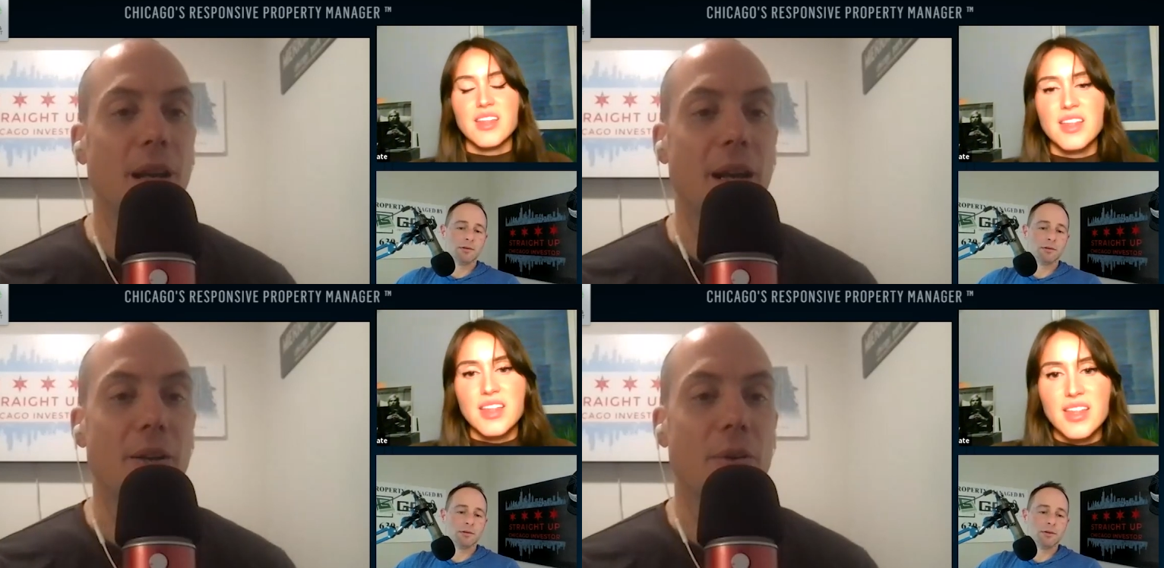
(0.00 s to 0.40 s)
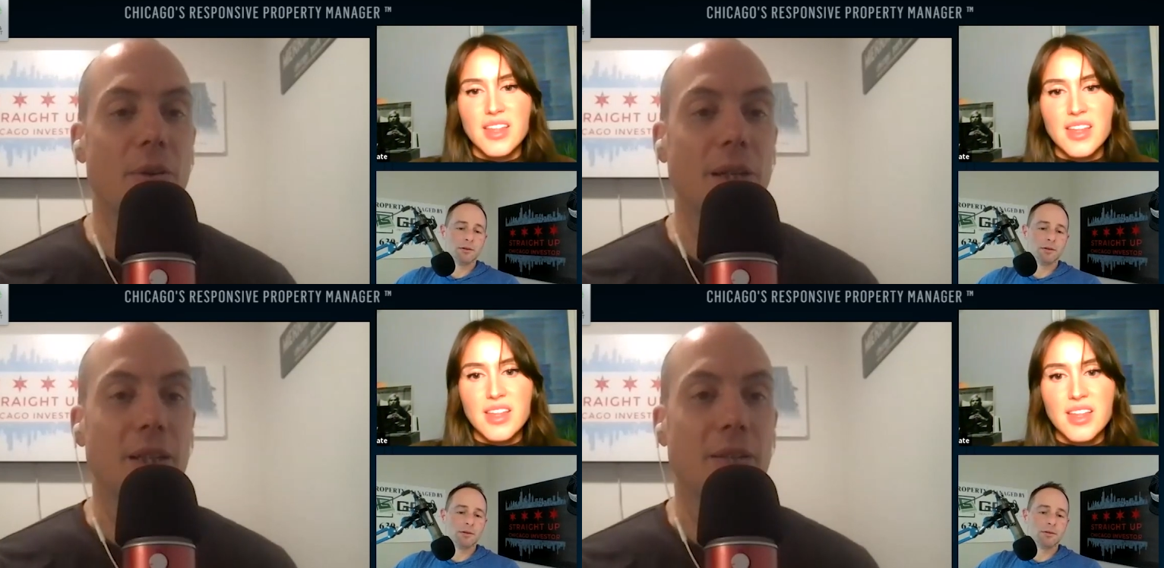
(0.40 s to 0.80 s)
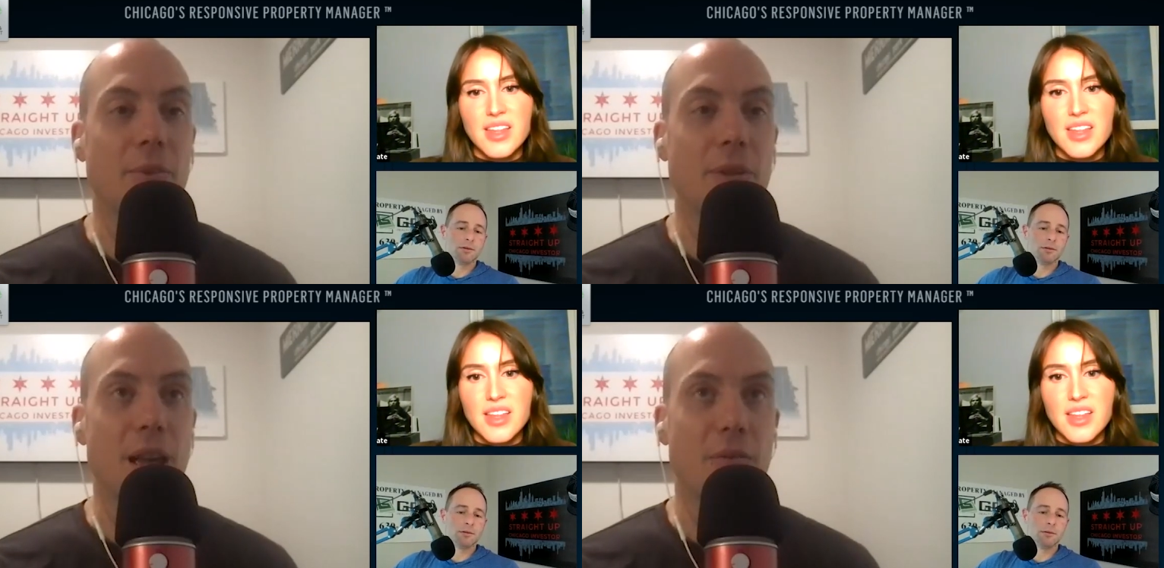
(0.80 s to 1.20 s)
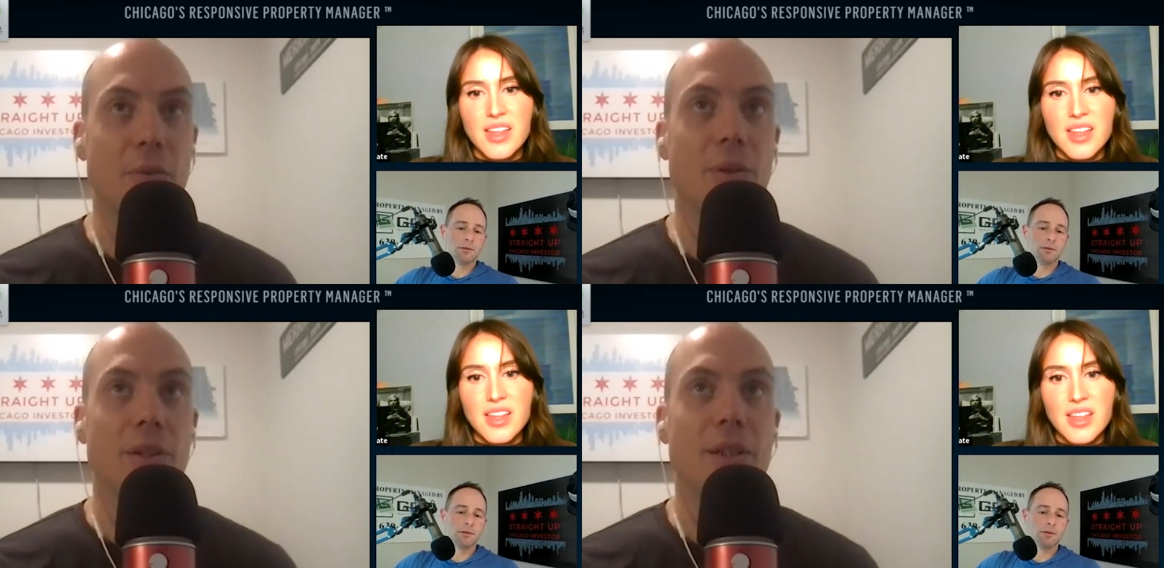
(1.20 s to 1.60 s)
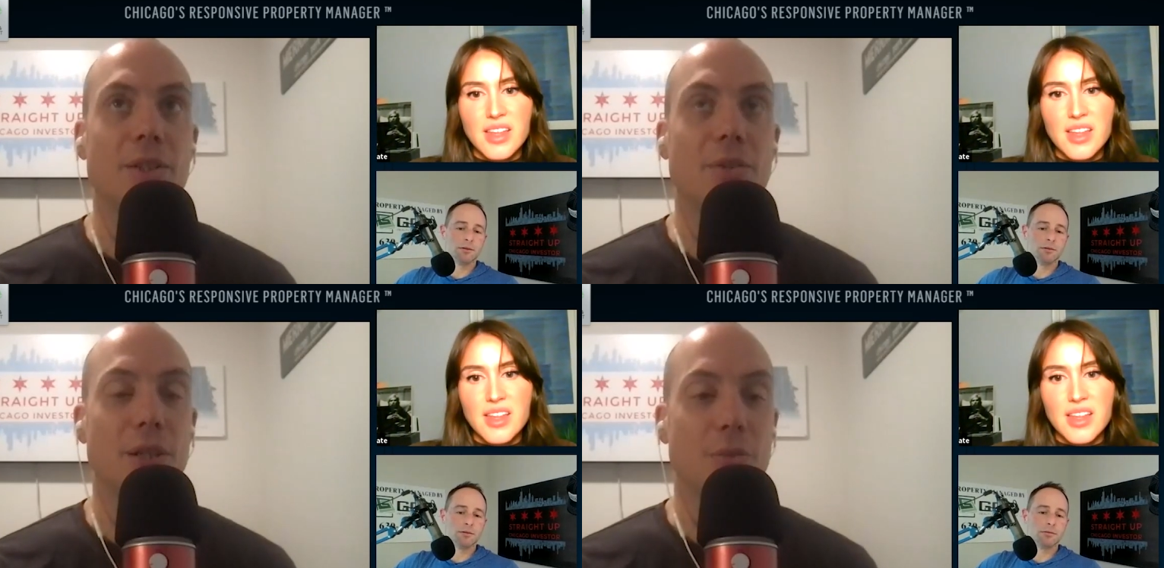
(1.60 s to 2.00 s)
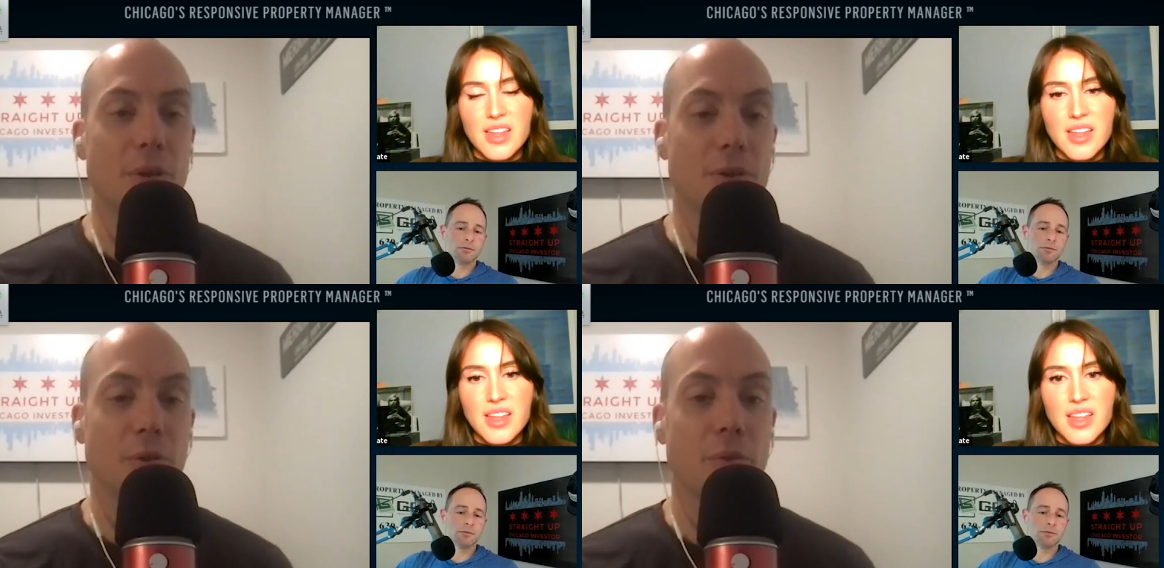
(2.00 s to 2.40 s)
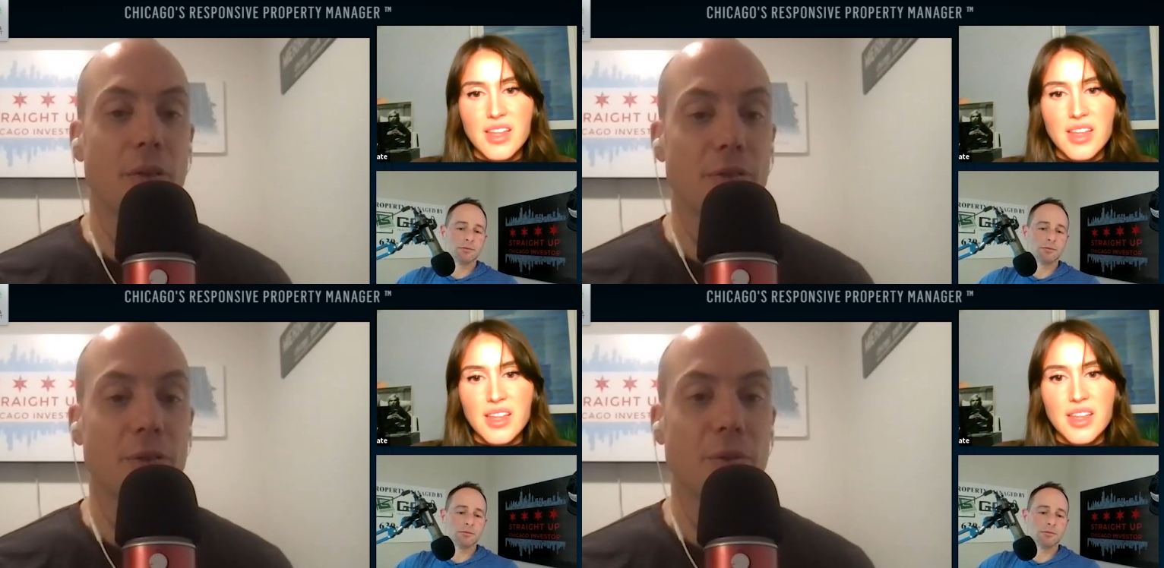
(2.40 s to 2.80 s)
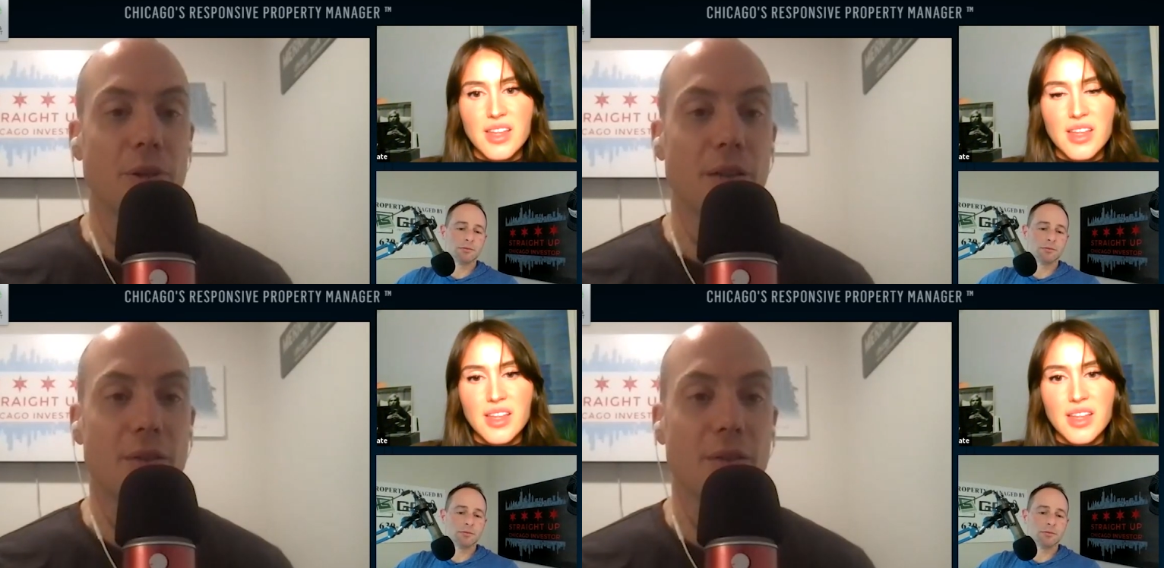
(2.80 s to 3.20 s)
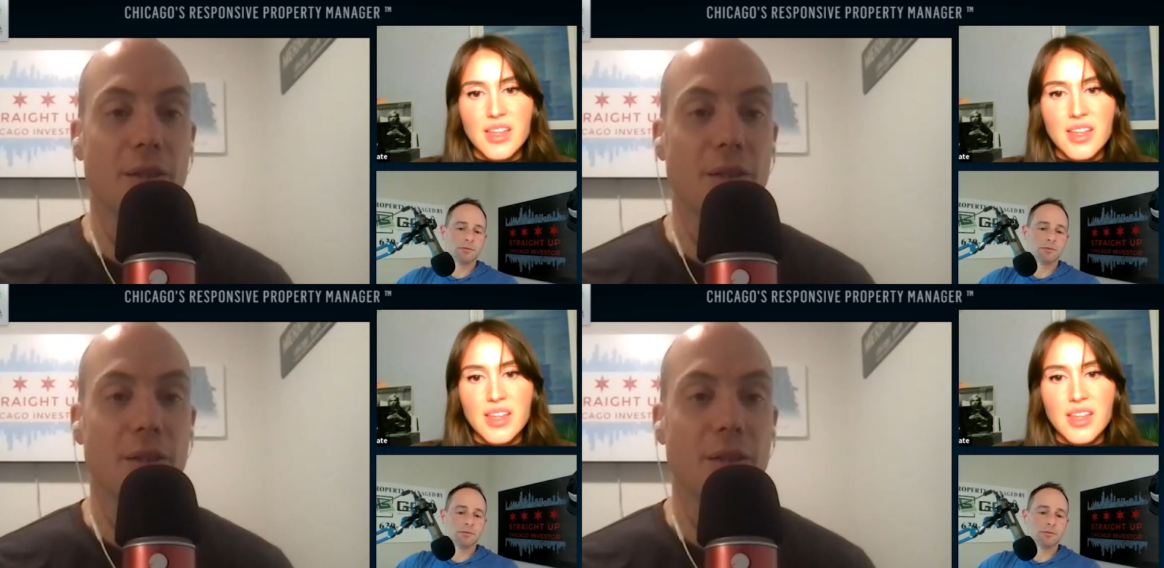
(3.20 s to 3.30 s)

Speaker 1: I know, like with everyone that he screens, whether it's a reference or whatever,